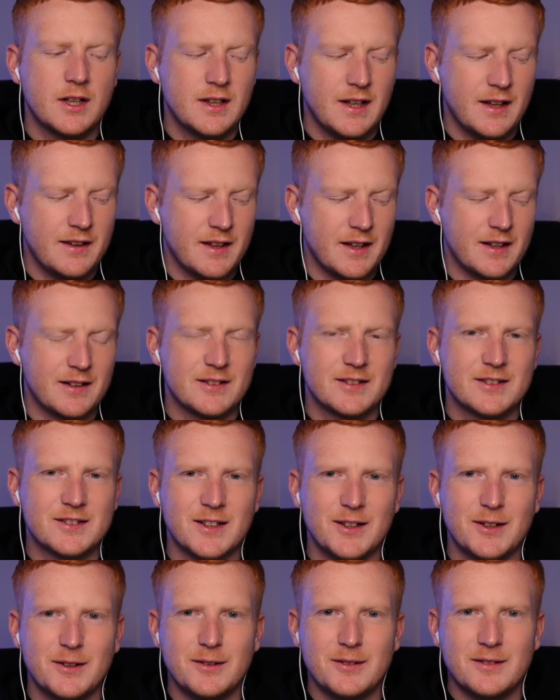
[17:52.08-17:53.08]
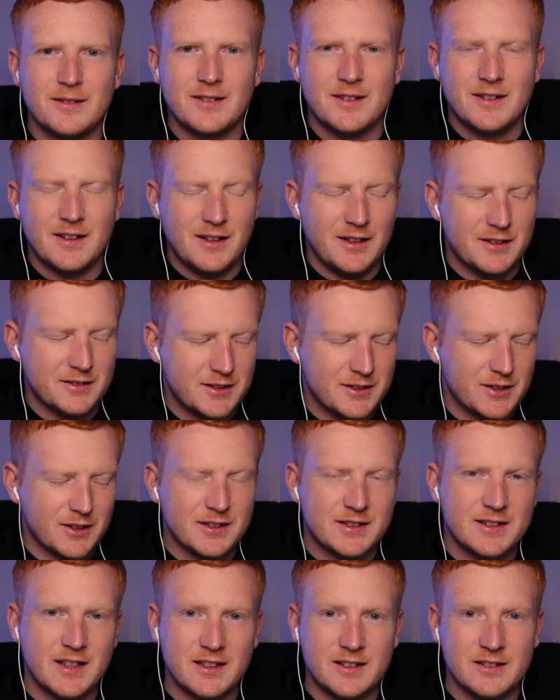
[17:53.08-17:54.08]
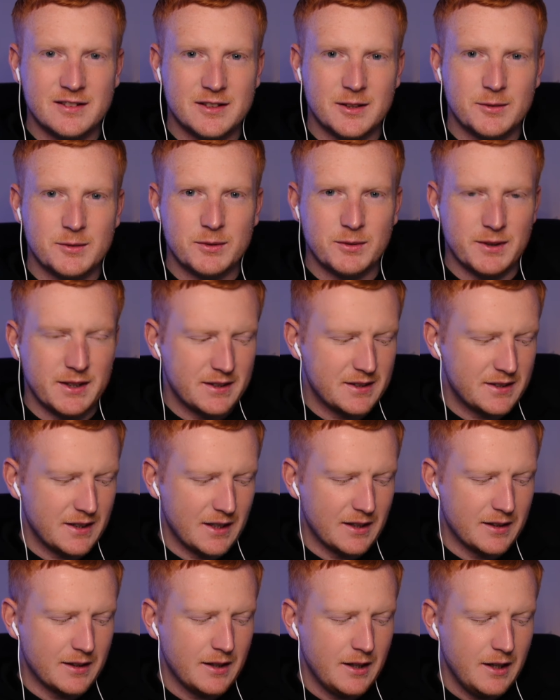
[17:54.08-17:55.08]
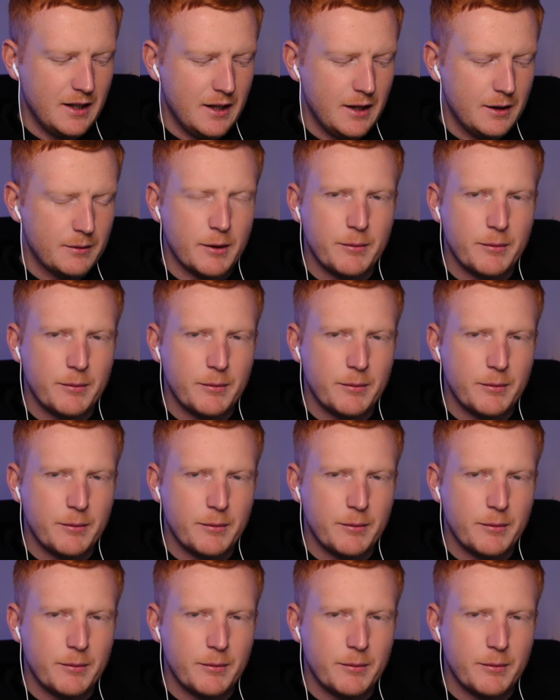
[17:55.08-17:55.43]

Just on that then, so a lot to dissect in terms of what you said.